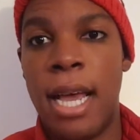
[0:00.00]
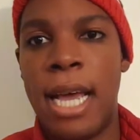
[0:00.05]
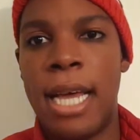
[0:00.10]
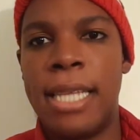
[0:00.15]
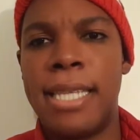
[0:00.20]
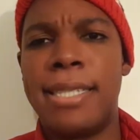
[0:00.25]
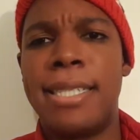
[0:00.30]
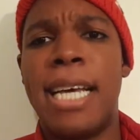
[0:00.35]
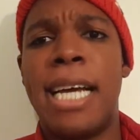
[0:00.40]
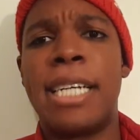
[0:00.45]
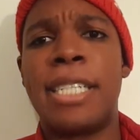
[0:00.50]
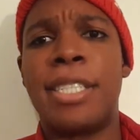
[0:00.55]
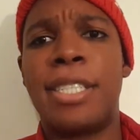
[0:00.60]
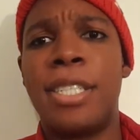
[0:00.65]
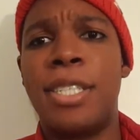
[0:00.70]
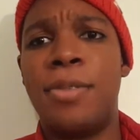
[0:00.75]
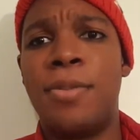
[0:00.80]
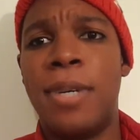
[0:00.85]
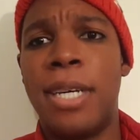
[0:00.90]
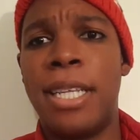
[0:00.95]
and it's
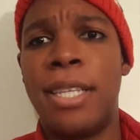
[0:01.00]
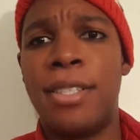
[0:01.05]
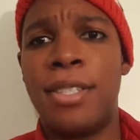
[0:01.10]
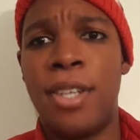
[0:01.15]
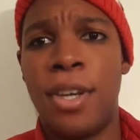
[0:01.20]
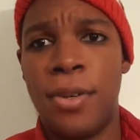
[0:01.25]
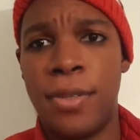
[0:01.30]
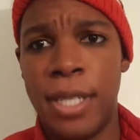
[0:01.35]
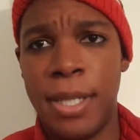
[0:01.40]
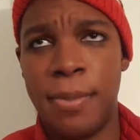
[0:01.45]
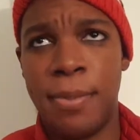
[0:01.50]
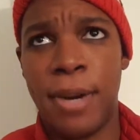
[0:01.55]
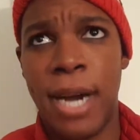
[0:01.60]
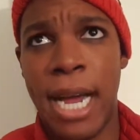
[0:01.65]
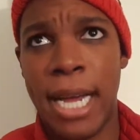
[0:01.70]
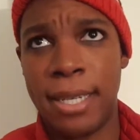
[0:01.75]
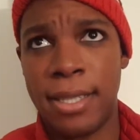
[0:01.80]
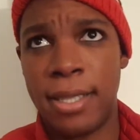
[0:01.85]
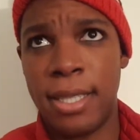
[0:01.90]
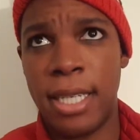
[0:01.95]
actually with Tony
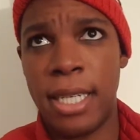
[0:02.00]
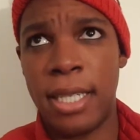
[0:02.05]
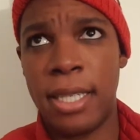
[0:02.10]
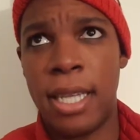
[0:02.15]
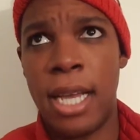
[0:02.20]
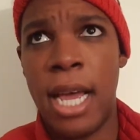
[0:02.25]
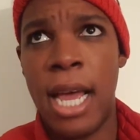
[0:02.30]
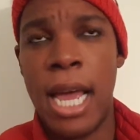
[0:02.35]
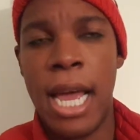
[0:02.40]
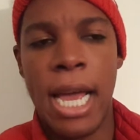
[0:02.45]
Braxton.